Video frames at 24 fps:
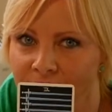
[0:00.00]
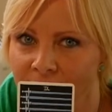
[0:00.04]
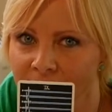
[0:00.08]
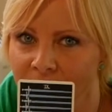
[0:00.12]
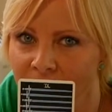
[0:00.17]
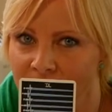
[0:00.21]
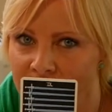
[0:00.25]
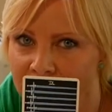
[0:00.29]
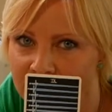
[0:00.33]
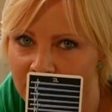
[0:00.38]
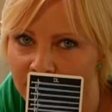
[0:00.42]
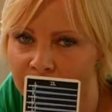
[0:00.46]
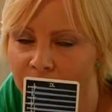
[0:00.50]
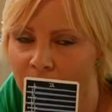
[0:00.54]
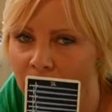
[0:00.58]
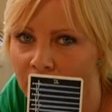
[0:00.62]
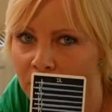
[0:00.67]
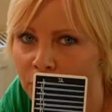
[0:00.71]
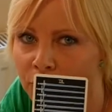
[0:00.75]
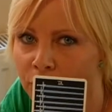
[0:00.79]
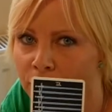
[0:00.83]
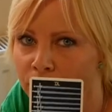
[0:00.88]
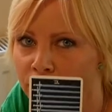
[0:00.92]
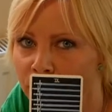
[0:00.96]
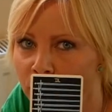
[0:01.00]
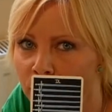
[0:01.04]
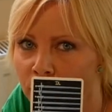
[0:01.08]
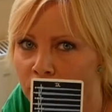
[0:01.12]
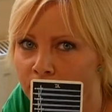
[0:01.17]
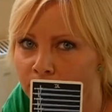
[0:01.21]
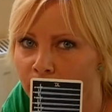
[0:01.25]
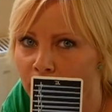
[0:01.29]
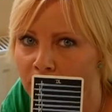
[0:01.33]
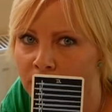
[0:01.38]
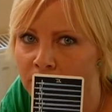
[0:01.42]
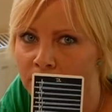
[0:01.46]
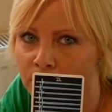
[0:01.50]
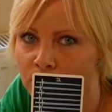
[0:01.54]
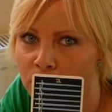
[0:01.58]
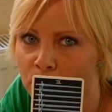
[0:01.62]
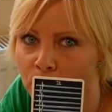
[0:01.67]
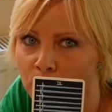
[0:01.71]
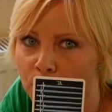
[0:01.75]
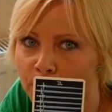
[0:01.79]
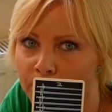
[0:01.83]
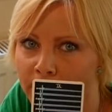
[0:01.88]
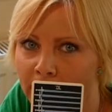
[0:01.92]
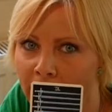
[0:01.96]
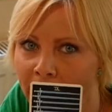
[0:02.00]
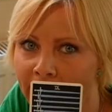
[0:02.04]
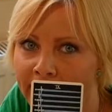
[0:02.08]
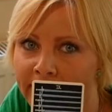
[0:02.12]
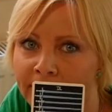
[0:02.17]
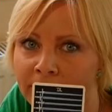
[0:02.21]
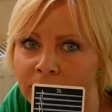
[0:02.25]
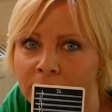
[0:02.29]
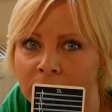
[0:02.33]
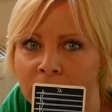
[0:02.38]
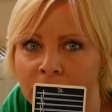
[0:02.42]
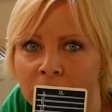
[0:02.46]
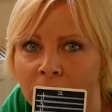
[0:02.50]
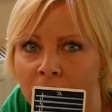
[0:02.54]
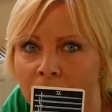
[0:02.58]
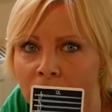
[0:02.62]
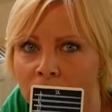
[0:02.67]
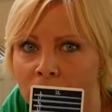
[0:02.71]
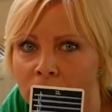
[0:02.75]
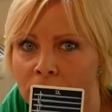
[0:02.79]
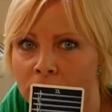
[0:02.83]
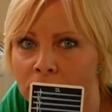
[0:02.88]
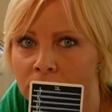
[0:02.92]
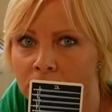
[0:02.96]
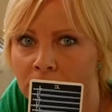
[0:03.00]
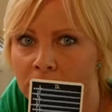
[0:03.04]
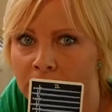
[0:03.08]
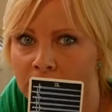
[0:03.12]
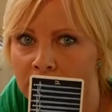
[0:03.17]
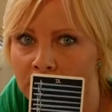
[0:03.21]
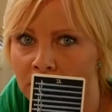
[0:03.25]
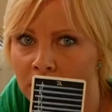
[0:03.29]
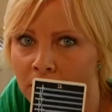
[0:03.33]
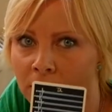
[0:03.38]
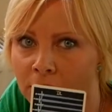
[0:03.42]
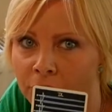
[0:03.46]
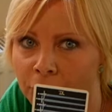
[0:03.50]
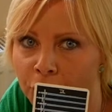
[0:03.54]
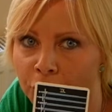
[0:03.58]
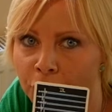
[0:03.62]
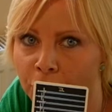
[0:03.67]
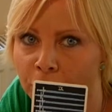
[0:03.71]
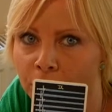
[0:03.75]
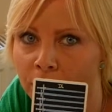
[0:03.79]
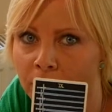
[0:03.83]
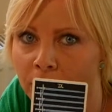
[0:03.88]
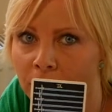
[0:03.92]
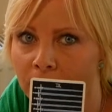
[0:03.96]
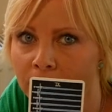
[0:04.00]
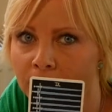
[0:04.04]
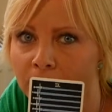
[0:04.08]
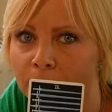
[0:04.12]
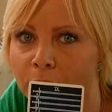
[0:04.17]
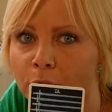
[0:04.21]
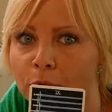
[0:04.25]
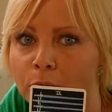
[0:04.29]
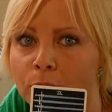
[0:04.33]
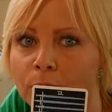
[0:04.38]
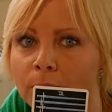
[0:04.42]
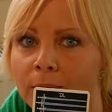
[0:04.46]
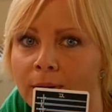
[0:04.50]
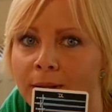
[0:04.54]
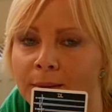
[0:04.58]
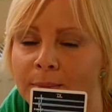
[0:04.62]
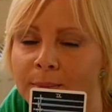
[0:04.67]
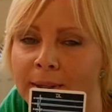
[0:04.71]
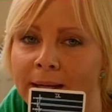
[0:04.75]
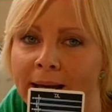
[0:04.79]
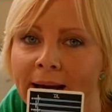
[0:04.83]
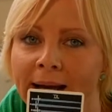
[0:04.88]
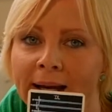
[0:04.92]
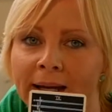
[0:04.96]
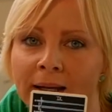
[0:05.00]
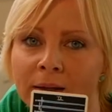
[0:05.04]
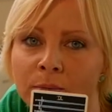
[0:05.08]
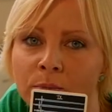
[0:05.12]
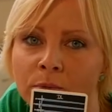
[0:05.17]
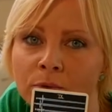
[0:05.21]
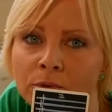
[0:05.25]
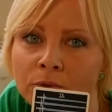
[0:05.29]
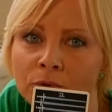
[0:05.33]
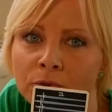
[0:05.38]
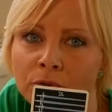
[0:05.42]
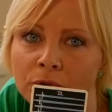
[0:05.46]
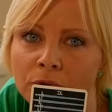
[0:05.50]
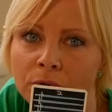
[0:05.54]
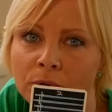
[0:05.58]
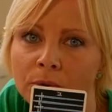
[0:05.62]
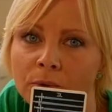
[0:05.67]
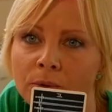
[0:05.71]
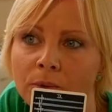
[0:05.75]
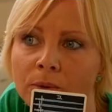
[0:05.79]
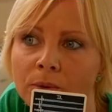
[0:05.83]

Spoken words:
There's some kind of thought patterns or behaviors that are not really serving you, and you might be able to